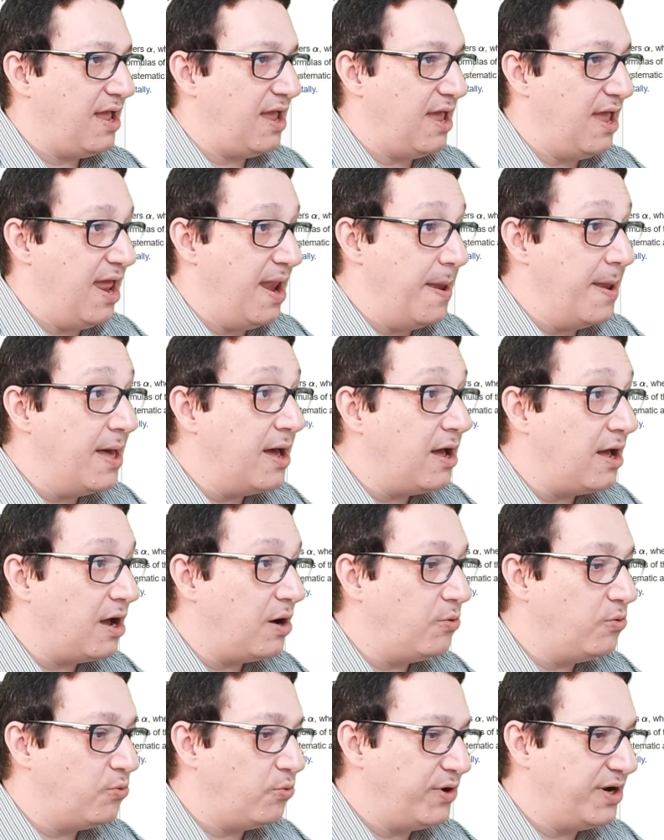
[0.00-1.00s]
And
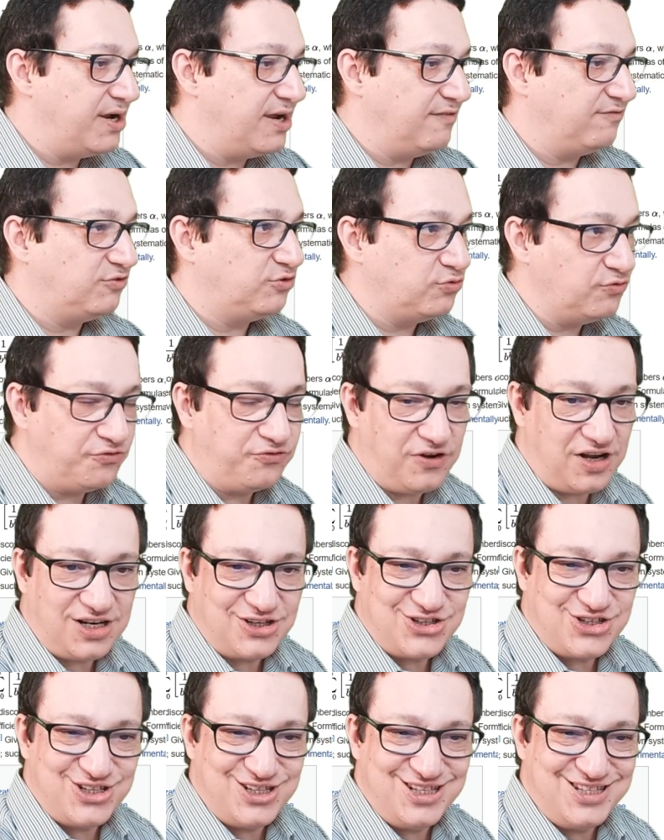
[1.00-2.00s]
now we have two
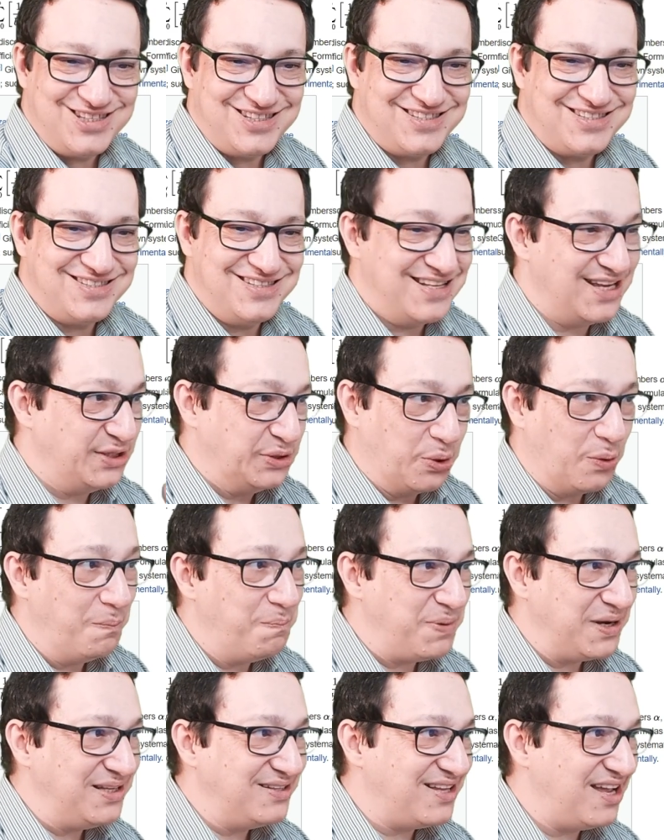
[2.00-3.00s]
functions. They don't
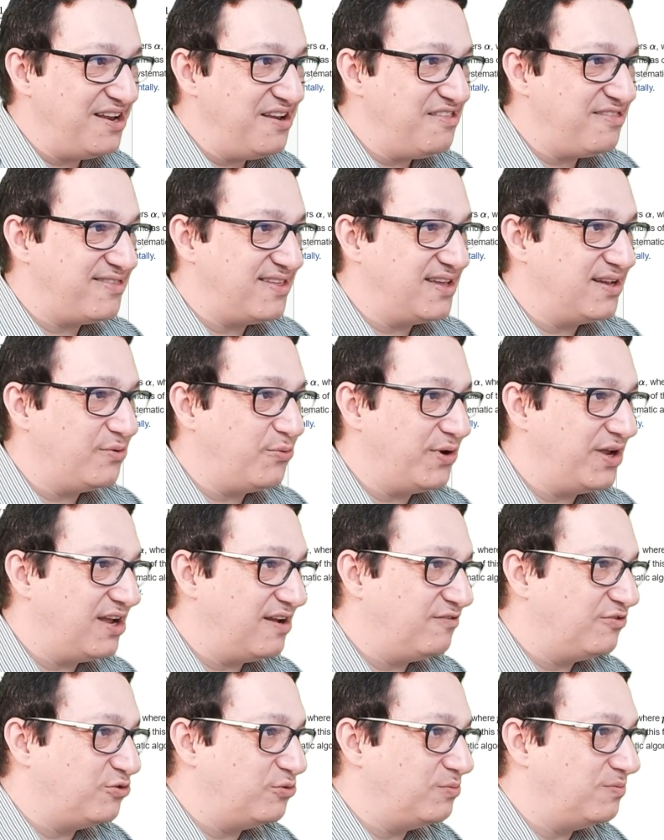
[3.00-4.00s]
print anything. We
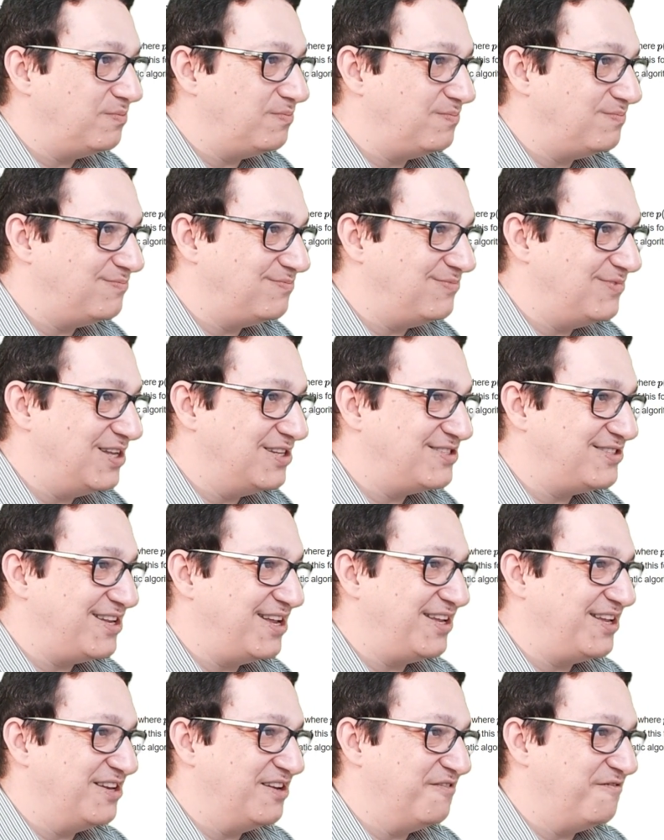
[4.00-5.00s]
have to, let's
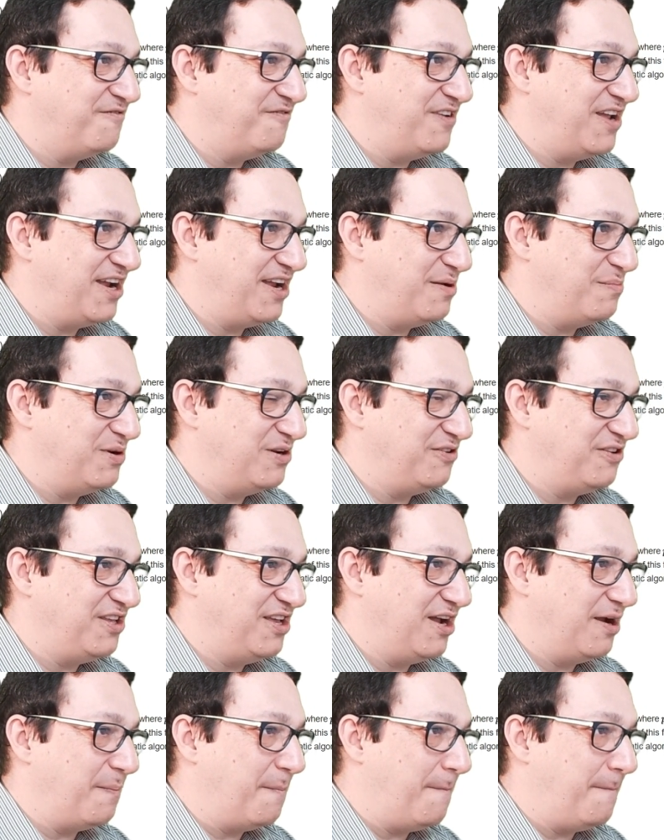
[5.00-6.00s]
take in a variable
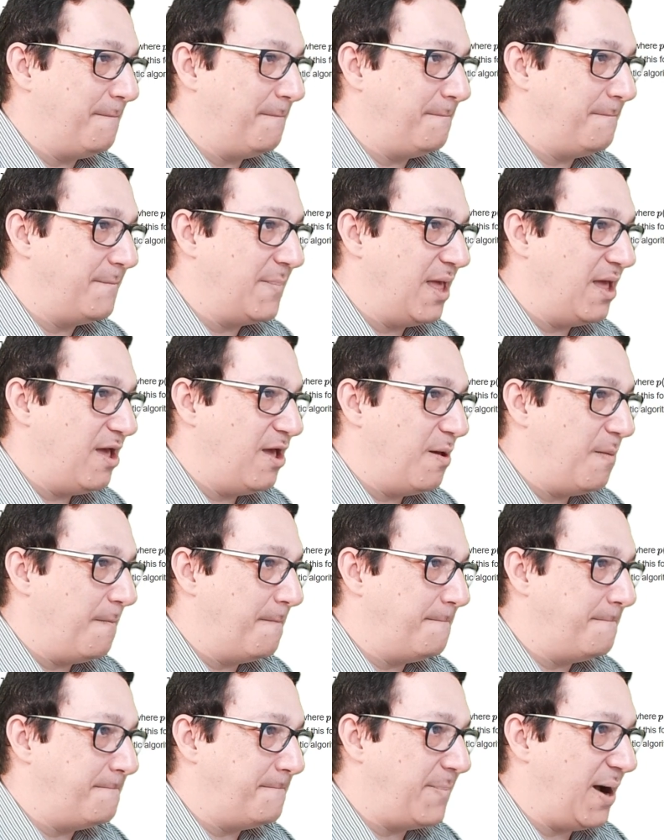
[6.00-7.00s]
here.
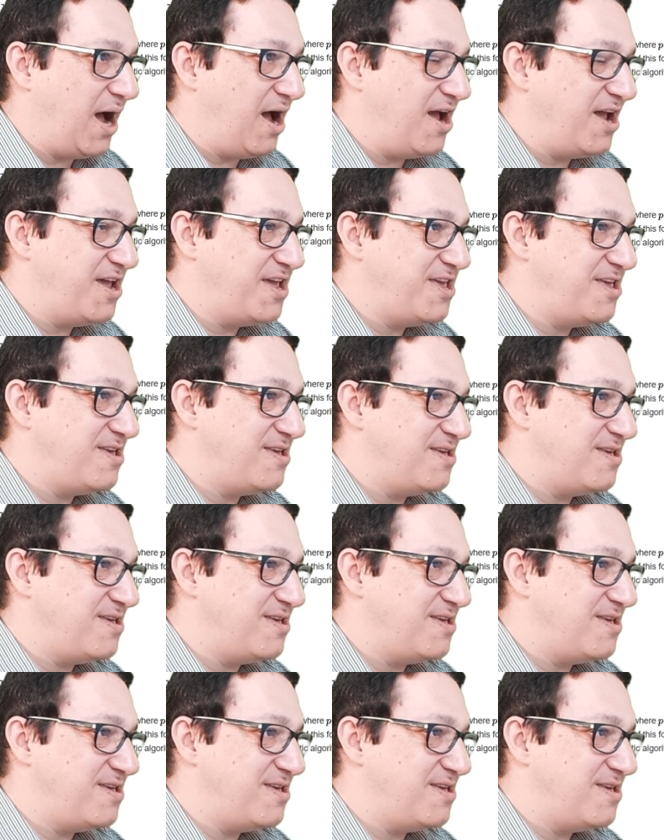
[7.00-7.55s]
Pi